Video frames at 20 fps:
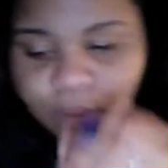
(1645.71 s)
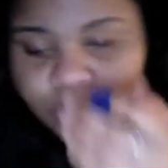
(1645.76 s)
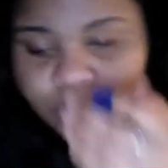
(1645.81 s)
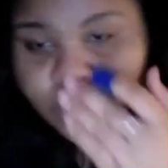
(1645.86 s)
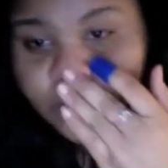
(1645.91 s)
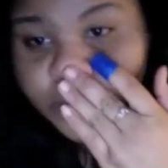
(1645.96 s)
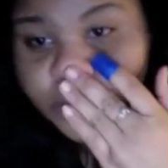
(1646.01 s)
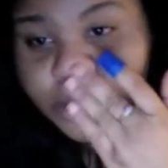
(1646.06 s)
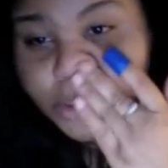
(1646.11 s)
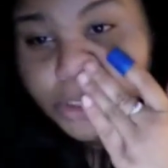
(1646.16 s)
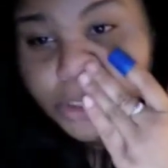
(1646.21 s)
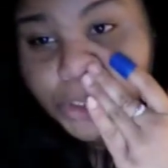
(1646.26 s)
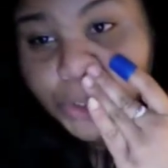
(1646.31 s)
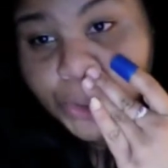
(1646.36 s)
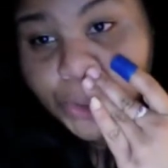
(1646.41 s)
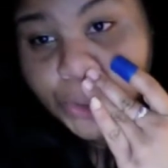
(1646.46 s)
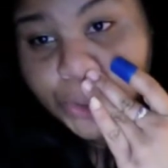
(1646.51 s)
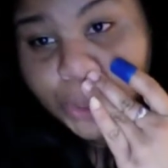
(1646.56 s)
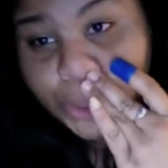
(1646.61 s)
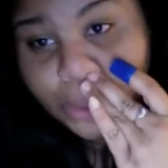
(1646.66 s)
with
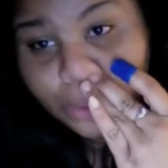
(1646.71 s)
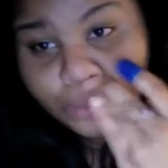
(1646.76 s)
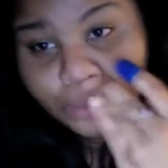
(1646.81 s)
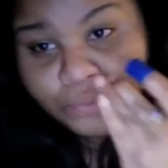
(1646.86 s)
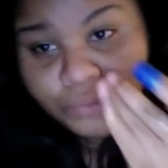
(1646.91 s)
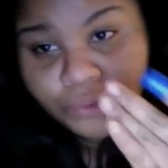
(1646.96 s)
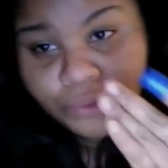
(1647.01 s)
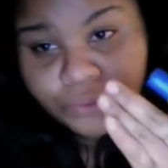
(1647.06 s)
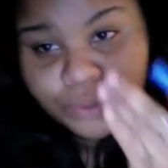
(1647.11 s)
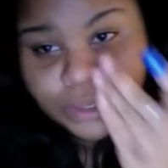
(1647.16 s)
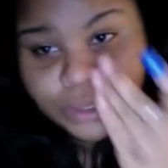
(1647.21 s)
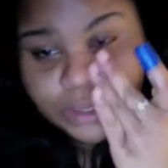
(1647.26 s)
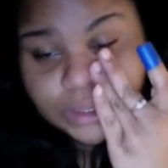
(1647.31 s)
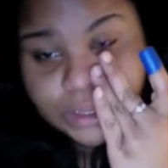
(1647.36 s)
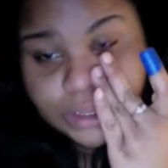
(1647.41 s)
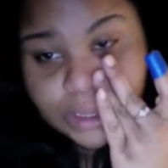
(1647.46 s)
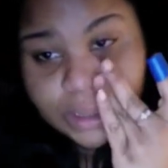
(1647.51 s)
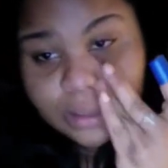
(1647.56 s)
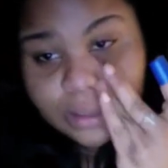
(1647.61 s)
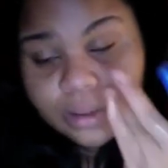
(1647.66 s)
children for a
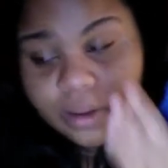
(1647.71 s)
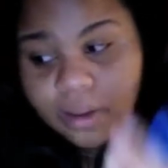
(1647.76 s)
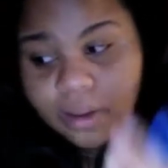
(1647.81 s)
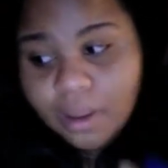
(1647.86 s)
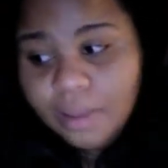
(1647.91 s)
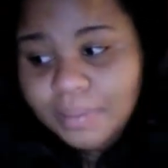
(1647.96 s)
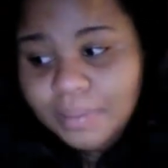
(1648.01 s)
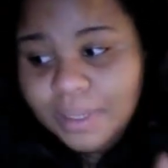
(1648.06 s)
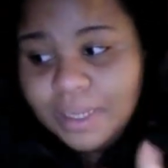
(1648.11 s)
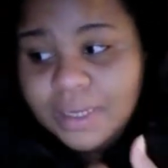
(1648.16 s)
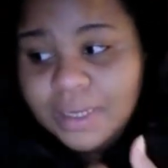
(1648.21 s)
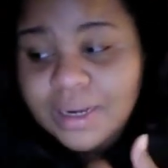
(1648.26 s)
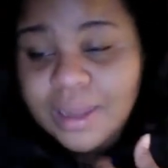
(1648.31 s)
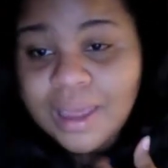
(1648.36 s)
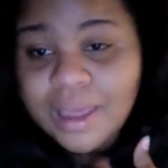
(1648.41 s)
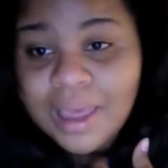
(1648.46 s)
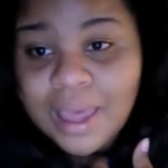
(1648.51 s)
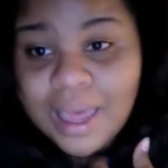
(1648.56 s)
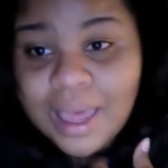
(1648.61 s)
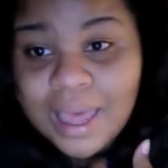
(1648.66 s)
reason. I mean,
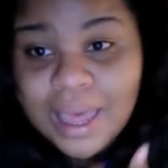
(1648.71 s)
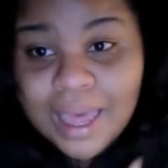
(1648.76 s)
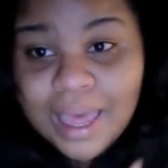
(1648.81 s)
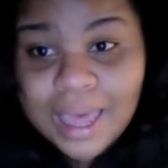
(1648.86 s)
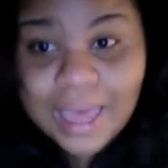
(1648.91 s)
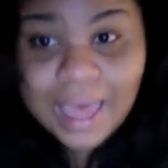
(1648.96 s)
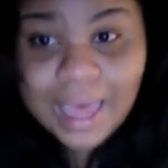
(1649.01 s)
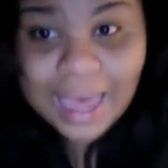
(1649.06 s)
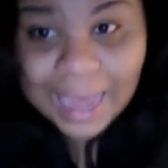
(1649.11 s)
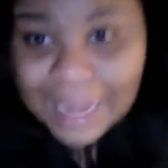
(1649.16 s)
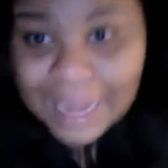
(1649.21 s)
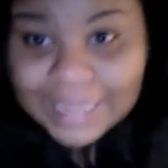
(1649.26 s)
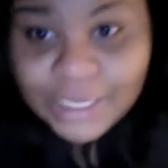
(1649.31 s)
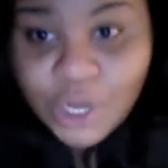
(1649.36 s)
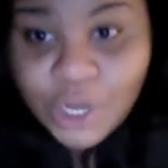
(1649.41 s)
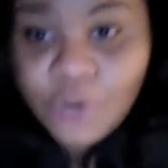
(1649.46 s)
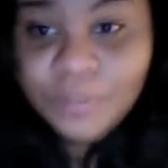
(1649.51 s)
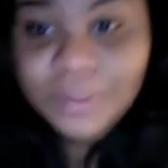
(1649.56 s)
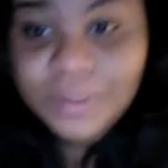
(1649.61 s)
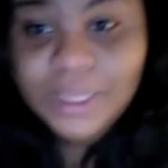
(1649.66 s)
I
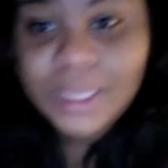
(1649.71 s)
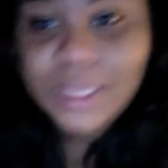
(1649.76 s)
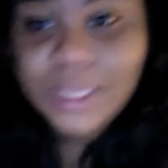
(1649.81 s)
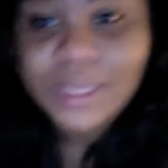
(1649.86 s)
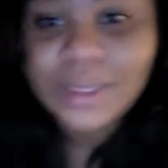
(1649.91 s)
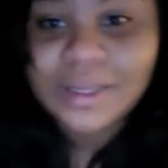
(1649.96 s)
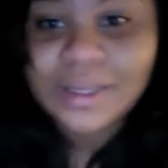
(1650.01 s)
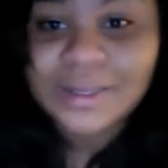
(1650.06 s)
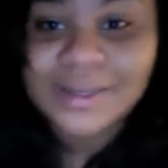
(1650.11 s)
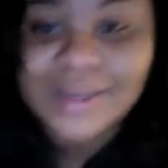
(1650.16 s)
know me.